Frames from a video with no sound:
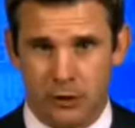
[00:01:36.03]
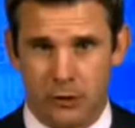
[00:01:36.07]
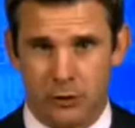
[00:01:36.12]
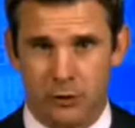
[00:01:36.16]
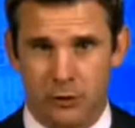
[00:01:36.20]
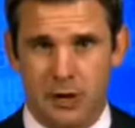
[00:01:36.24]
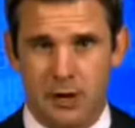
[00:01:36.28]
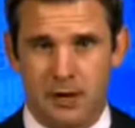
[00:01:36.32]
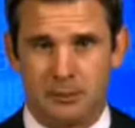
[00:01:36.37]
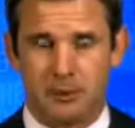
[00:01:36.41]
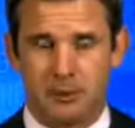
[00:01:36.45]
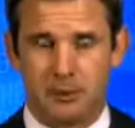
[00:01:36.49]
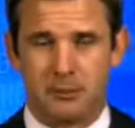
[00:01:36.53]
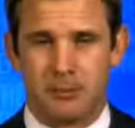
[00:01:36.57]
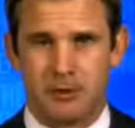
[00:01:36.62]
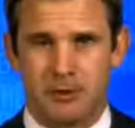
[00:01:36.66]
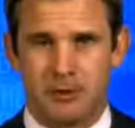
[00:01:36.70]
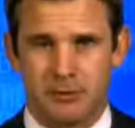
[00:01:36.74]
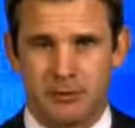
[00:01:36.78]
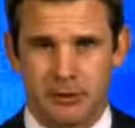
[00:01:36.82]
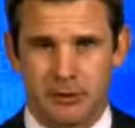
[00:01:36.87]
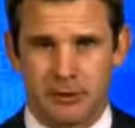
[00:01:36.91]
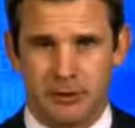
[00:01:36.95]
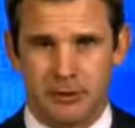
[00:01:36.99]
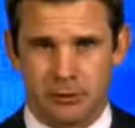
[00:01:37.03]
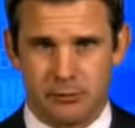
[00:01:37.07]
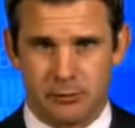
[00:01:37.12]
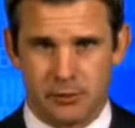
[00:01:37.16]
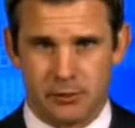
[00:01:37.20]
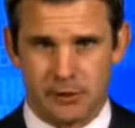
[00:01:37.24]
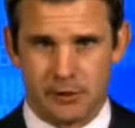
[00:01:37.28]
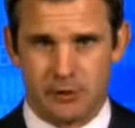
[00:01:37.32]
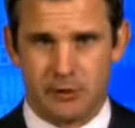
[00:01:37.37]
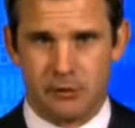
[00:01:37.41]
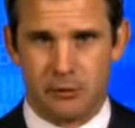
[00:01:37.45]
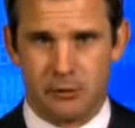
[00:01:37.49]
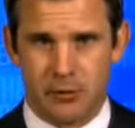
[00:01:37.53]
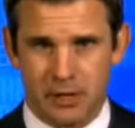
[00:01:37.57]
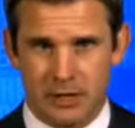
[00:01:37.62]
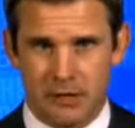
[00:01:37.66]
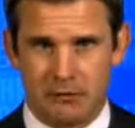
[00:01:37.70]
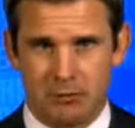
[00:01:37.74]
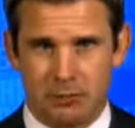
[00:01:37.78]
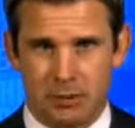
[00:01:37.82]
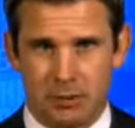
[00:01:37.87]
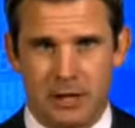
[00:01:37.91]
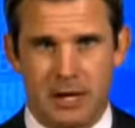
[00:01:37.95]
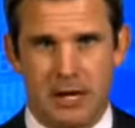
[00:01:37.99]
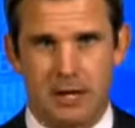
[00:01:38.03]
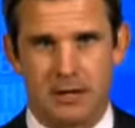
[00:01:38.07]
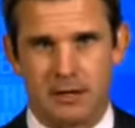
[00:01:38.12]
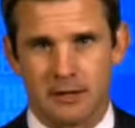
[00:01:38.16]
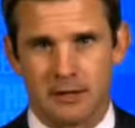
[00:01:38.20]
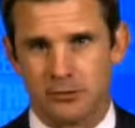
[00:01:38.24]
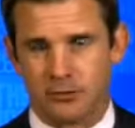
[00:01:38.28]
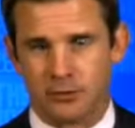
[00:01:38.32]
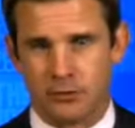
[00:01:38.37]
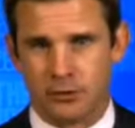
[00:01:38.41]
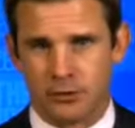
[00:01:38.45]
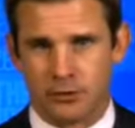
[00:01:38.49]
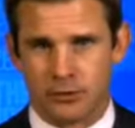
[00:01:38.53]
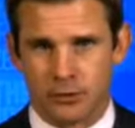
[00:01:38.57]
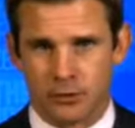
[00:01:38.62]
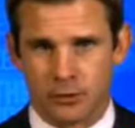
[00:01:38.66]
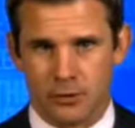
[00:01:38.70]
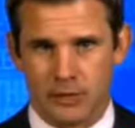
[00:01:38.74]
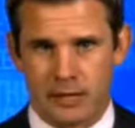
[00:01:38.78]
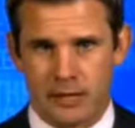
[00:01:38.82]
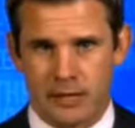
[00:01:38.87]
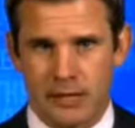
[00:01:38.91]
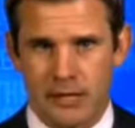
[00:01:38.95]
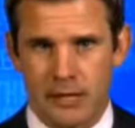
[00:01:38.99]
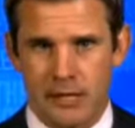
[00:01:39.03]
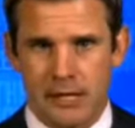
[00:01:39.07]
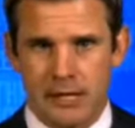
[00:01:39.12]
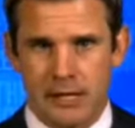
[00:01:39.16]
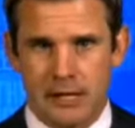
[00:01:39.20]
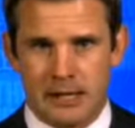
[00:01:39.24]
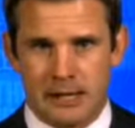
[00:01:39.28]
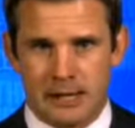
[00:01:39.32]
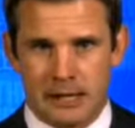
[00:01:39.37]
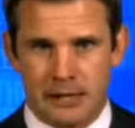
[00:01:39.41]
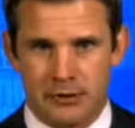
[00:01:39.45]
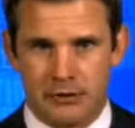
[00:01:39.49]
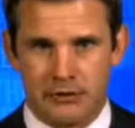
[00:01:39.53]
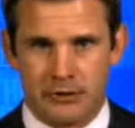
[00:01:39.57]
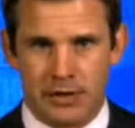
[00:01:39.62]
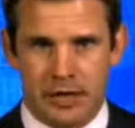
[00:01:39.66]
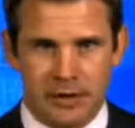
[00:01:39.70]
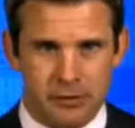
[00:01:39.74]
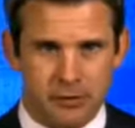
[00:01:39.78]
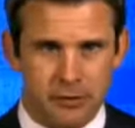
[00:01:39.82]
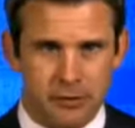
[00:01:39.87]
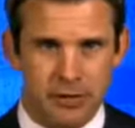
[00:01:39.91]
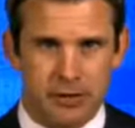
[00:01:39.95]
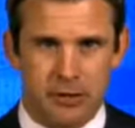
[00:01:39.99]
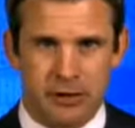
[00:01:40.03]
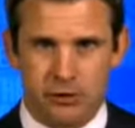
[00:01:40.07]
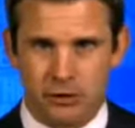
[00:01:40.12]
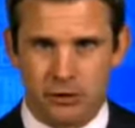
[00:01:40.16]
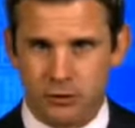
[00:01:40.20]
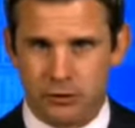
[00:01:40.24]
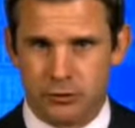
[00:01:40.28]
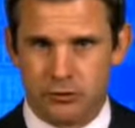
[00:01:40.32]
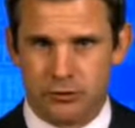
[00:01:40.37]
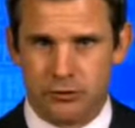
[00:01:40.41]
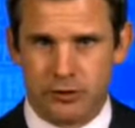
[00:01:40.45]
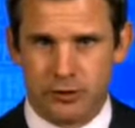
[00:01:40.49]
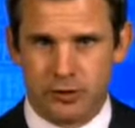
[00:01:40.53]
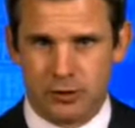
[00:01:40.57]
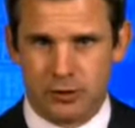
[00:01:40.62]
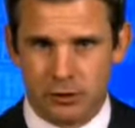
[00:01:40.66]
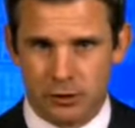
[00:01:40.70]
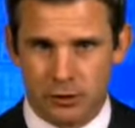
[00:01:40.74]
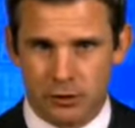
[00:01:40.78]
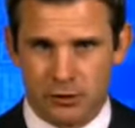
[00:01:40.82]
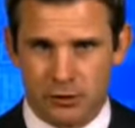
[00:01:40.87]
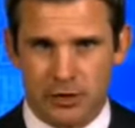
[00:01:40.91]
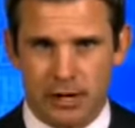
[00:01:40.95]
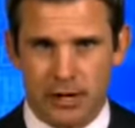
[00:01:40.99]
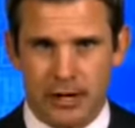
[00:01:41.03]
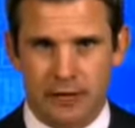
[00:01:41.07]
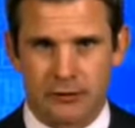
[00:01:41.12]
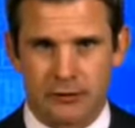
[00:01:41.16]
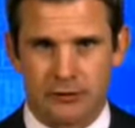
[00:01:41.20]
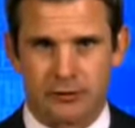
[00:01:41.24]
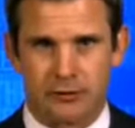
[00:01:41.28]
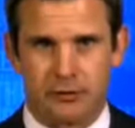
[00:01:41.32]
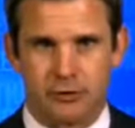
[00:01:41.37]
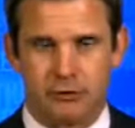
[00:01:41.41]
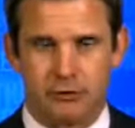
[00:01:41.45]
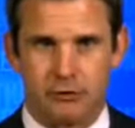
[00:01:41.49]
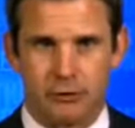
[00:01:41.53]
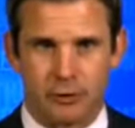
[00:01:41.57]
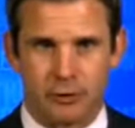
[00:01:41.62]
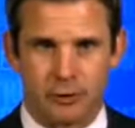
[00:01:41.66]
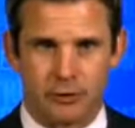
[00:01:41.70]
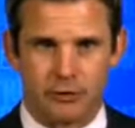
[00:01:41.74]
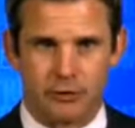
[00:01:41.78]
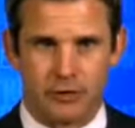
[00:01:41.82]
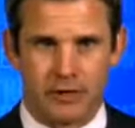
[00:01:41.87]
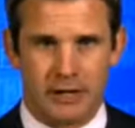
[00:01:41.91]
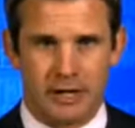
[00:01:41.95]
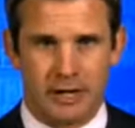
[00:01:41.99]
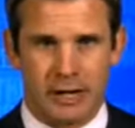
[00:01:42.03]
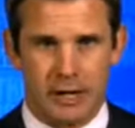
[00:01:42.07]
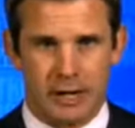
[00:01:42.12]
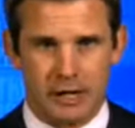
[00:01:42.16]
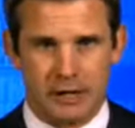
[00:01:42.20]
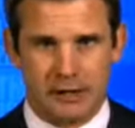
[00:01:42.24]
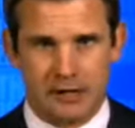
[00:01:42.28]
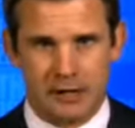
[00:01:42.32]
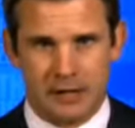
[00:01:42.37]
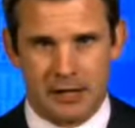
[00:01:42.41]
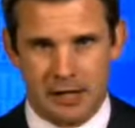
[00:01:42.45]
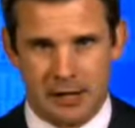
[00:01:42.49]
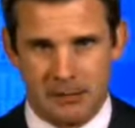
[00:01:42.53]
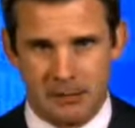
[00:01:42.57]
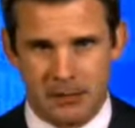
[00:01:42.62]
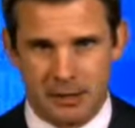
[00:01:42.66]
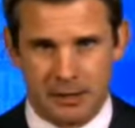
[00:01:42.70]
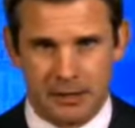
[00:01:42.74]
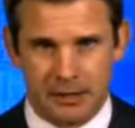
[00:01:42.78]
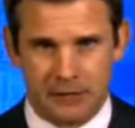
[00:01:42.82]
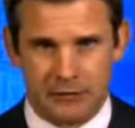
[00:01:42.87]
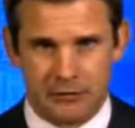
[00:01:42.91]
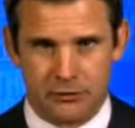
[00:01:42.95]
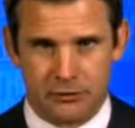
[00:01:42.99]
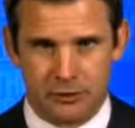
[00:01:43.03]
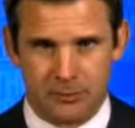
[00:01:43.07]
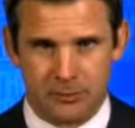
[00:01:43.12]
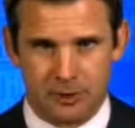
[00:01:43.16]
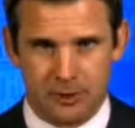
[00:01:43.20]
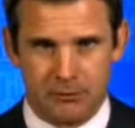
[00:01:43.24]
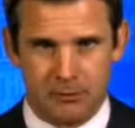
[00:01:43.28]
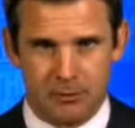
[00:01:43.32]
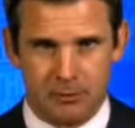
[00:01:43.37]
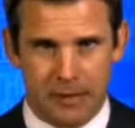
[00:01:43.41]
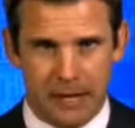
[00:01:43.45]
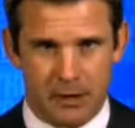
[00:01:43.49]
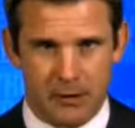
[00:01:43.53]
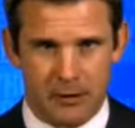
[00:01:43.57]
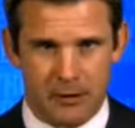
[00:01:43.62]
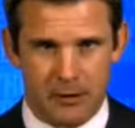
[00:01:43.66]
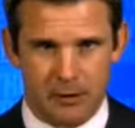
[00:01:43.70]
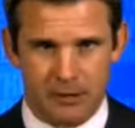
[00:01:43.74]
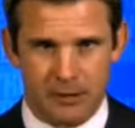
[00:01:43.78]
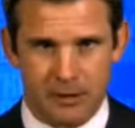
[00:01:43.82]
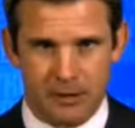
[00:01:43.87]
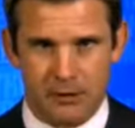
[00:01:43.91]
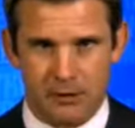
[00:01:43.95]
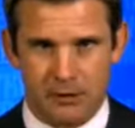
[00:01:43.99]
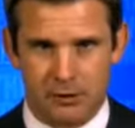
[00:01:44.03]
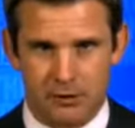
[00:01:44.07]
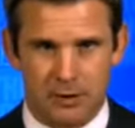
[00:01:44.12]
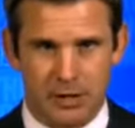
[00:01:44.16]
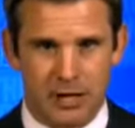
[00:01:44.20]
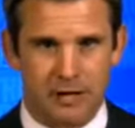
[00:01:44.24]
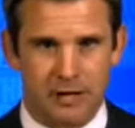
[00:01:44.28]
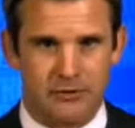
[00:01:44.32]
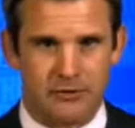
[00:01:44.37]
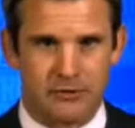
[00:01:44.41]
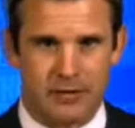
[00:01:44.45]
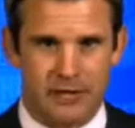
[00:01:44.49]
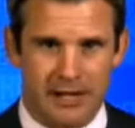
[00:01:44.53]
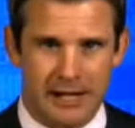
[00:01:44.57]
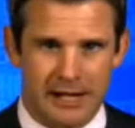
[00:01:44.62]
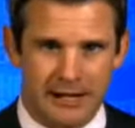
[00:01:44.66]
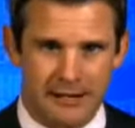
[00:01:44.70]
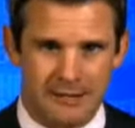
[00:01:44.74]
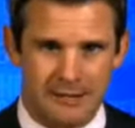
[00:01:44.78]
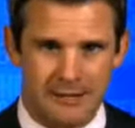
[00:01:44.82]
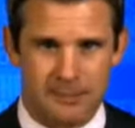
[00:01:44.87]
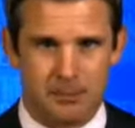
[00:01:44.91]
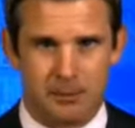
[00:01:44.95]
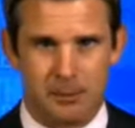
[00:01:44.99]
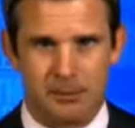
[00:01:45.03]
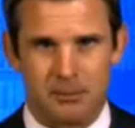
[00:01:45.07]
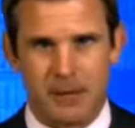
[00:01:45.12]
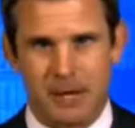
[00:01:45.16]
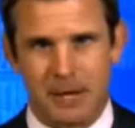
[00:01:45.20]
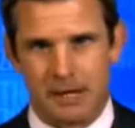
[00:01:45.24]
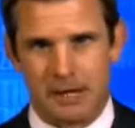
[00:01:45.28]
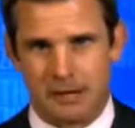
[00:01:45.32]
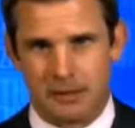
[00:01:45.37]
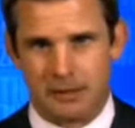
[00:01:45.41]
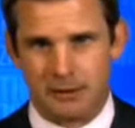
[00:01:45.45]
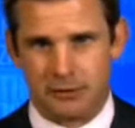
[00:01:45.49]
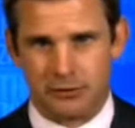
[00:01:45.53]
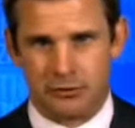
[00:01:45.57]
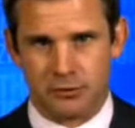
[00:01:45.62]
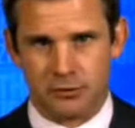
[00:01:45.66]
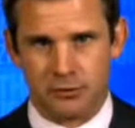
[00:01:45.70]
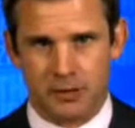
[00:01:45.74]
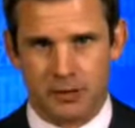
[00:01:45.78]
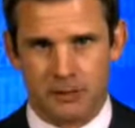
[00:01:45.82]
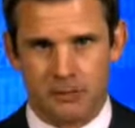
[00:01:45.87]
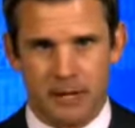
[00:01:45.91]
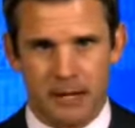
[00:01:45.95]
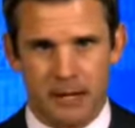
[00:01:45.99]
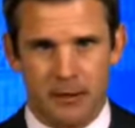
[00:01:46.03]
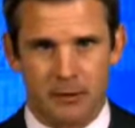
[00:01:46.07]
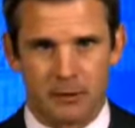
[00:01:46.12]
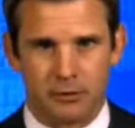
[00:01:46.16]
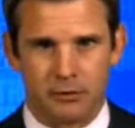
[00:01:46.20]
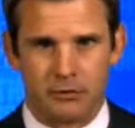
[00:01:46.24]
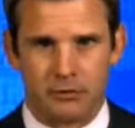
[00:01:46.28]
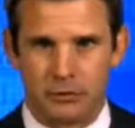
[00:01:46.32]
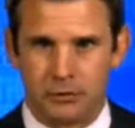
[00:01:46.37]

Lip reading: a credible military threat that we have put out against North Korea, is, I think, used and utilized to force an economic instrument of power to be utilized and a diplomatic instrument of power.